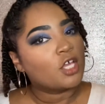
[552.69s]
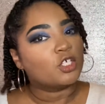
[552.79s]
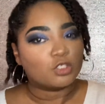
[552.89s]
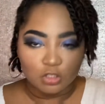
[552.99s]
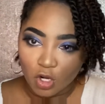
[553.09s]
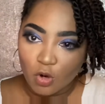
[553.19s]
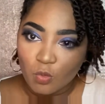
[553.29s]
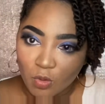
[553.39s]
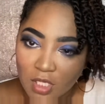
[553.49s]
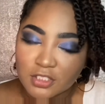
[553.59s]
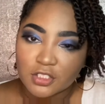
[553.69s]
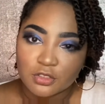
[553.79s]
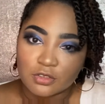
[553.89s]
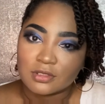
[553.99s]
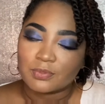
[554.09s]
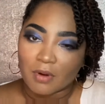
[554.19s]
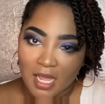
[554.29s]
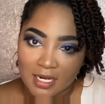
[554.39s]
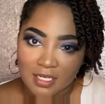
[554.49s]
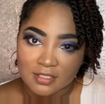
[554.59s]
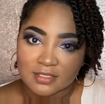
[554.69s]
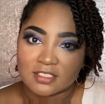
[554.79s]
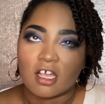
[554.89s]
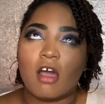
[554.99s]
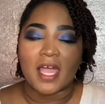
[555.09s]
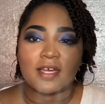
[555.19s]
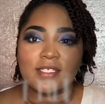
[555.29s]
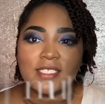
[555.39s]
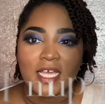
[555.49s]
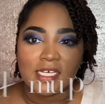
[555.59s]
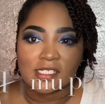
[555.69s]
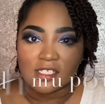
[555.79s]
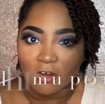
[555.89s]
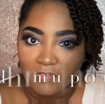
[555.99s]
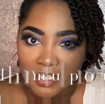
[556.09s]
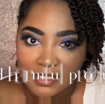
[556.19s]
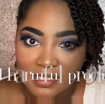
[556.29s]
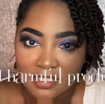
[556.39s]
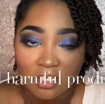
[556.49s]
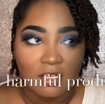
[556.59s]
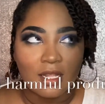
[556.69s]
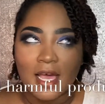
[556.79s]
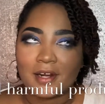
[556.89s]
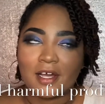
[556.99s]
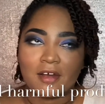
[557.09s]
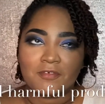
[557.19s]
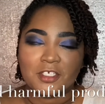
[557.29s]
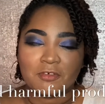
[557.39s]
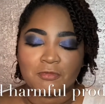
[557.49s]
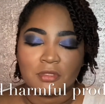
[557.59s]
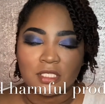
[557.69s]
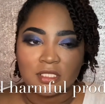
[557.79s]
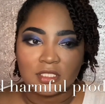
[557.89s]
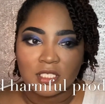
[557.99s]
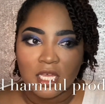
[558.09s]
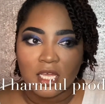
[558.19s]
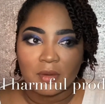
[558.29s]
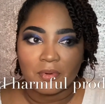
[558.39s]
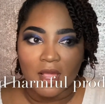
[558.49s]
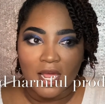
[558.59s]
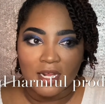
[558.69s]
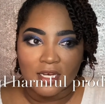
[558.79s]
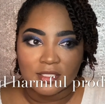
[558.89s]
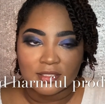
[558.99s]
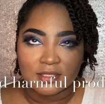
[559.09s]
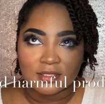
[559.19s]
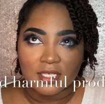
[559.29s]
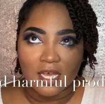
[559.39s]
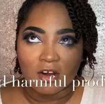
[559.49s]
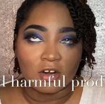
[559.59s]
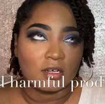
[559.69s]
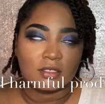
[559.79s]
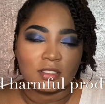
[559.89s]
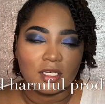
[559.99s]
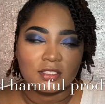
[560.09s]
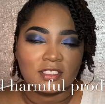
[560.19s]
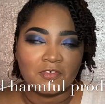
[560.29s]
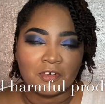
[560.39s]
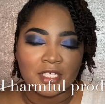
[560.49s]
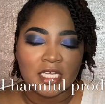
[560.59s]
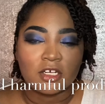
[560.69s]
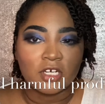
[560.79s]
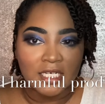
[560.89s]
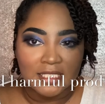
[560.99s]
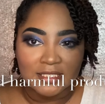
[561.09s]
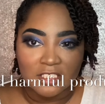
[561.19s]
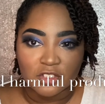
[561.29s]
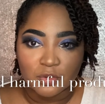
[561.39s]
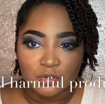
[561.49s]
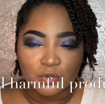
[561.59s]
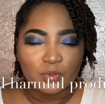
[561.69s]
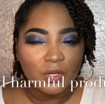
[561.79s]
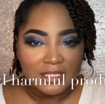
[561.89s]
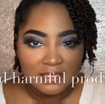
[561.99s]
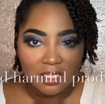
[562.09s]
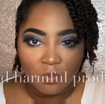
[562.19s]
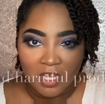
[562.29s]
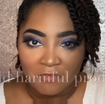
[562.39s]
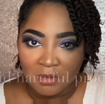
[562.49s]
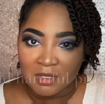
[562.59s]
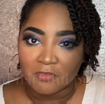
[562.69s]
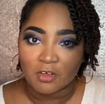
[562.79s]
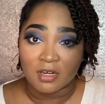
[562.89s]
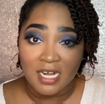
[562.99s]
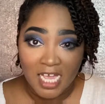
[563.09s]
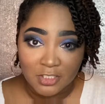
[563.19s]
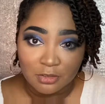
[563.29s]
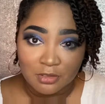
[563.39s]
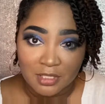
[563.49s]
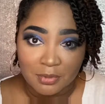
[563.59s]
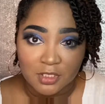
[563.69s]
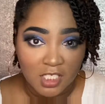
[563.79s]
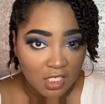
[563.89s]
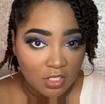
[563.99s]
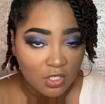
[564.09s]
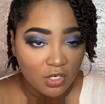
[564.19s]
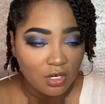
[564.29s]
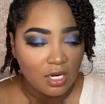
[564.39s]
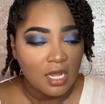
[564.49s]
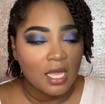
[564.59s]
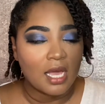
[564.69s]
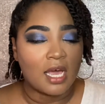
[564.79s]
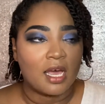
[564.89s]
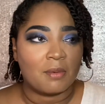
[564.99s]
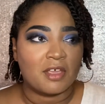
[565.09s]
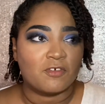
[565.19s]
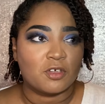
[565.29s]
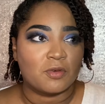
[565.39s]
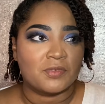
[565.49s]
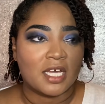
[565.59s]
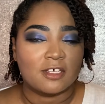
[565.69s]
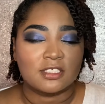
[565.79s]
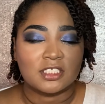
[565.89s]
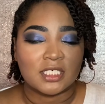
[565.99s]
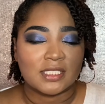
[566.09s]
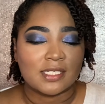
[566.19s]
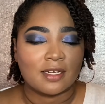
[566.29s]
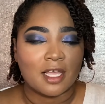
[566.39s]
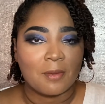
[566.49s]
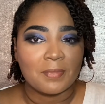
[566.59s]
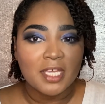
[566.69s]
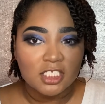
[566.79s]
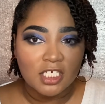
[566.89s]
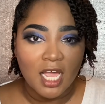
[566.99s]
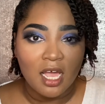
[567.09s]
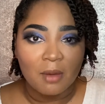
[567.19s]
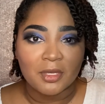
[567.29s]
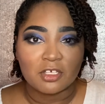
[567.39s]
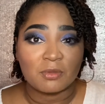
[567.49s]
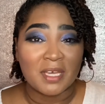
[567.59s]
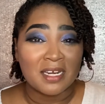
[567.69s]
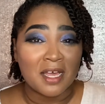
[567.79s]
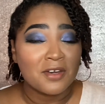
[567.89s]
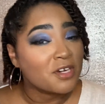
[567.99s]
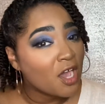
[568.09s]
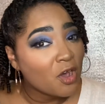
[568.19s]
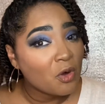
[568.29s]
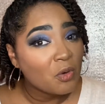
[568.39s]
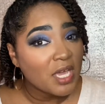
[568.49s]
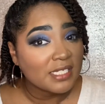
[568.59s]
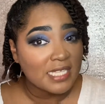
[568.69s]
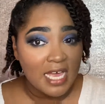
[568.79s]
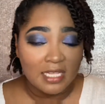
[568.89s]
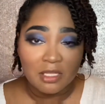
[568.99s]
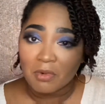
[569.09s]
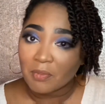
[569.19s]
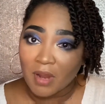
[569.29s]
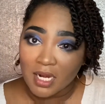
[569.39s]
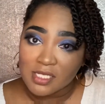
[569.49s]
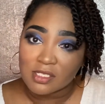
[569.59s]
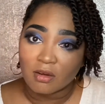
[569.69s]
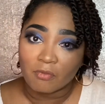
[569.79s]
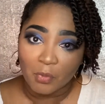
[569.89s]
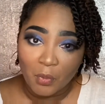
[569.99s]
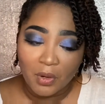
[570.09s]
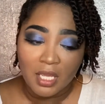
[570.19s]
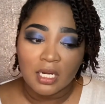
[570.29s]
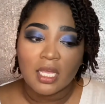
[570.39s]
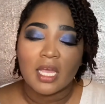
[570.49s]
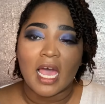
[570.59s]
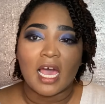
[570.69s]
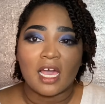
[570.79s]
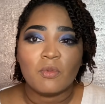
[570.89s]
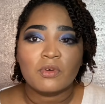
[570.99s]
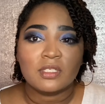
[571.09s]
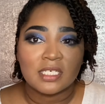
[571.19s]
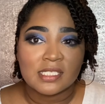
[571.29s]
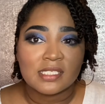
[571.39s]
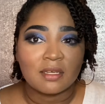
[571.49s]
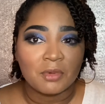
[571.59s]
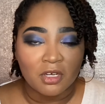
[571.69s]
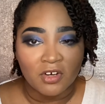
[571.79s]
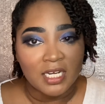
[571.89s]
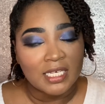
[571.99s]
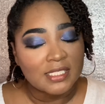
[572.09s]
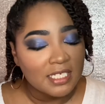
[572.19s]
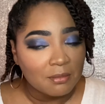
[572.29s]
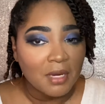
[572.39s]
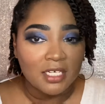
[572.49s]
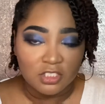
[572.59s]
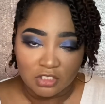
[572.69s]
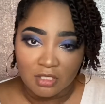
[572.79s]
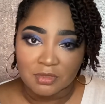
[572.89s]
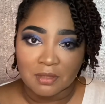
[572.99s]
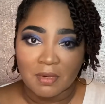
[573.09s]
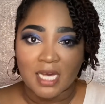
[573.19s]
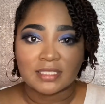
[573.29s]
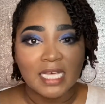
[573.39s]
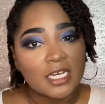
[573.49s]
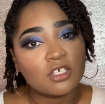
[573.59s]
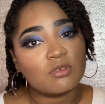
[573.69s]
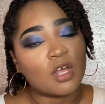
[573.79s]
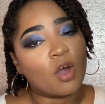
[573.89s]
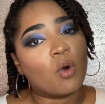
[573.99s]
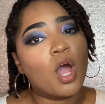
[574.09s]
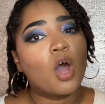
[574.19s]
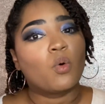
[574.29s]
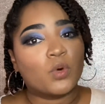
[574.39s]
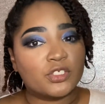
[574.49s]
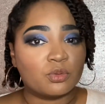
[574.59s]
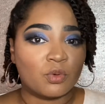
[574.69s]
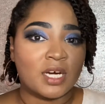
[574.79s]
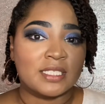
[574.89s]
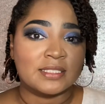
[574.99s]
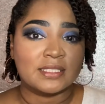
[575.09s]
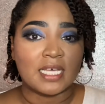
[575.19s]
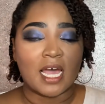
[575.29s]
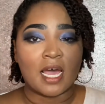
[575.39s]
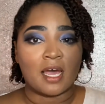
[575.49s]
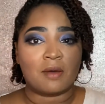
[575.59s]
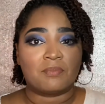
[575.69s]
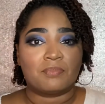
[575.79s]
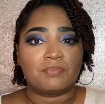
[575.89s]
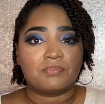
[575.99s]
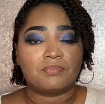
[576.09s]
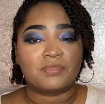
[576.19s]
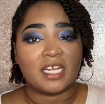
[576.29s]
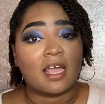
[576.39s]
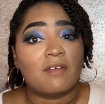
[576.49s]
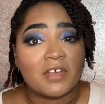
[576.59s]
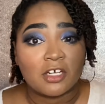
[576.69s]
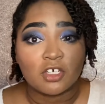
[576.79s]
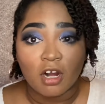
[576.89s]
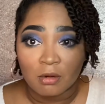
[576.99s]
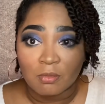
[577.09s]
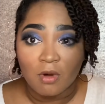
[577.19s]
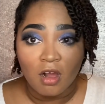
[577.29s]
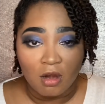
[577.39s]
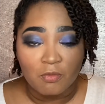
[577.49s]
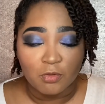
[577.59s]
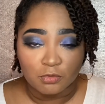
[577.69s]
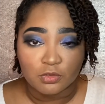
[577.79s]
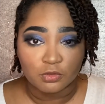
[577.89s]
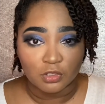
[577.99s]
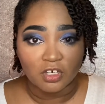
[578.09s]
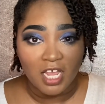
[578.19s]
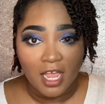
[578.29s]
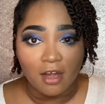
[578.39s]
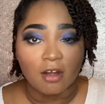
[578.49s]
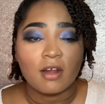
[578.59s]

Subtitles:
You don't want to use products that contain sulfates. There are a lot of different products or different ingredients that you do want to stay away from if you're natural in particular. If you've just done a big chop and you may not know exactly what products to avoid, I will list some ingredients in my description box letting you know which ones that I found harmful to your hair.